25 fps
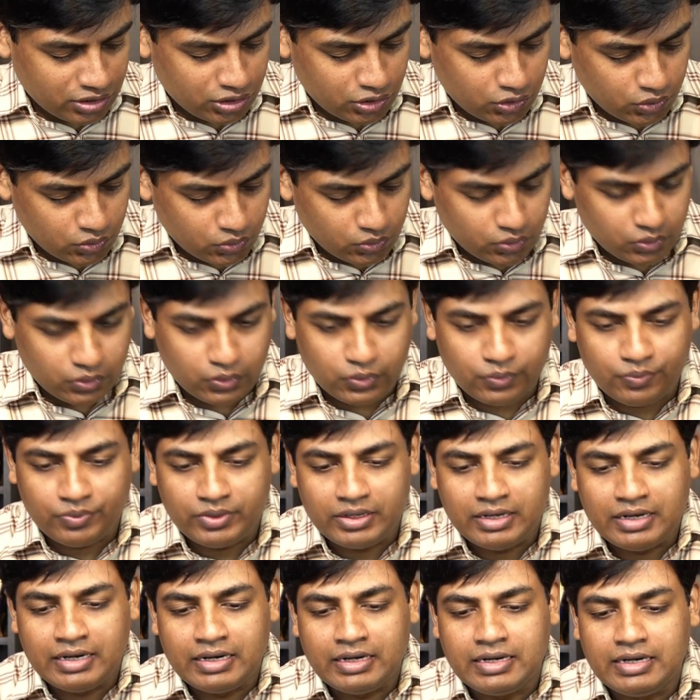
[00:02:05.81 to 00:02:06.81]
to
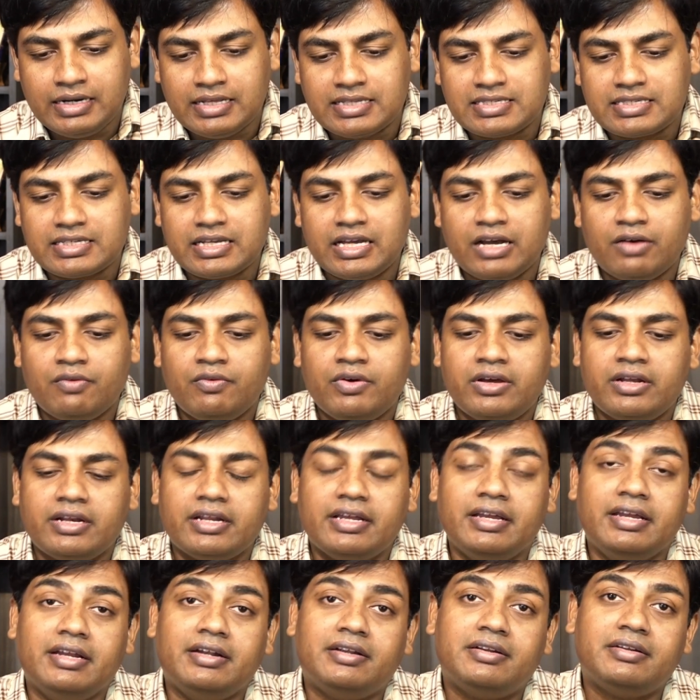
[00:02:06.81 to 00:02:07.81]
discover
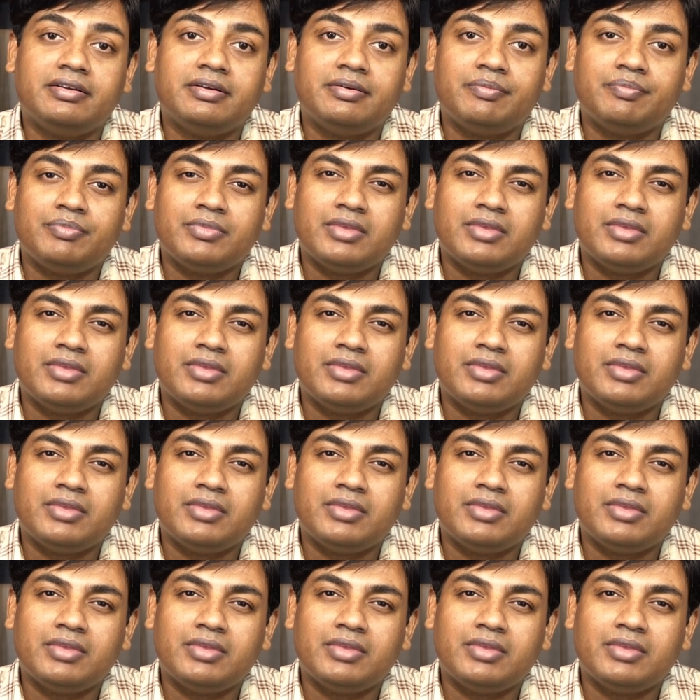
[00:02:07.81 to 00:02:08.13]
it,